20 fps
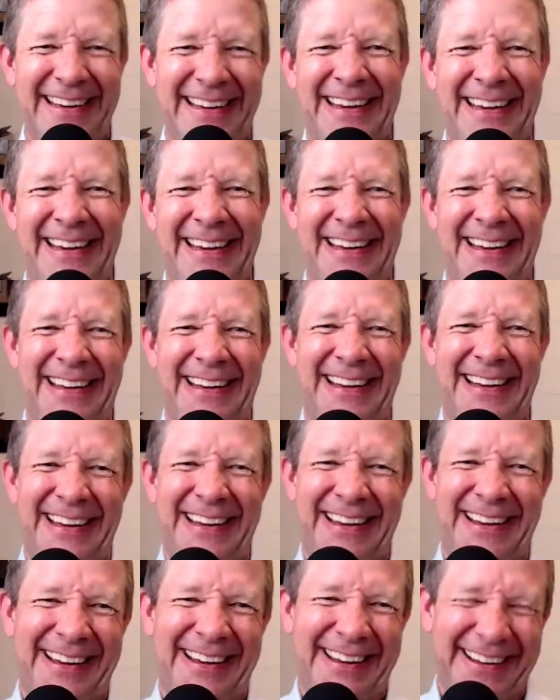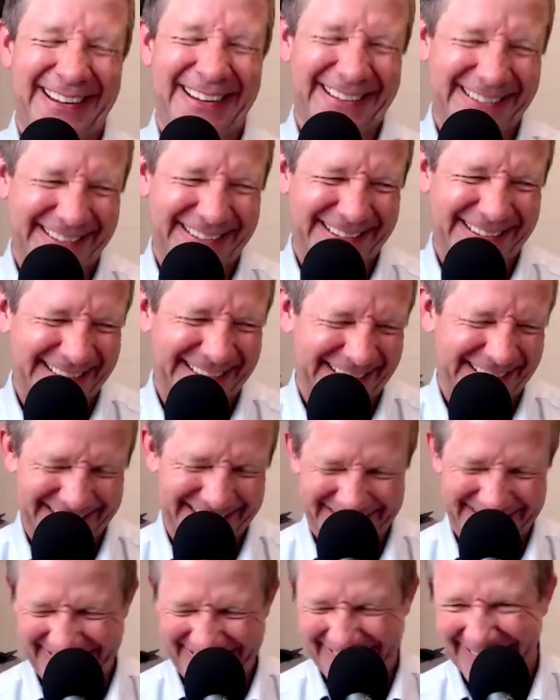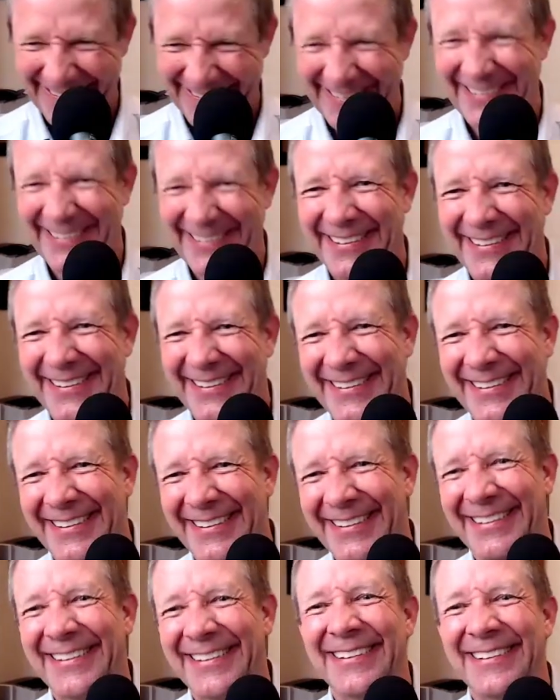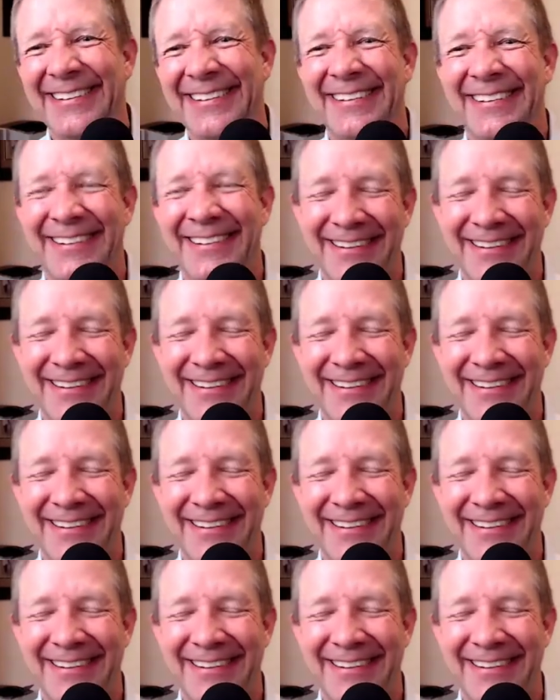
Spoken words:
[no speech]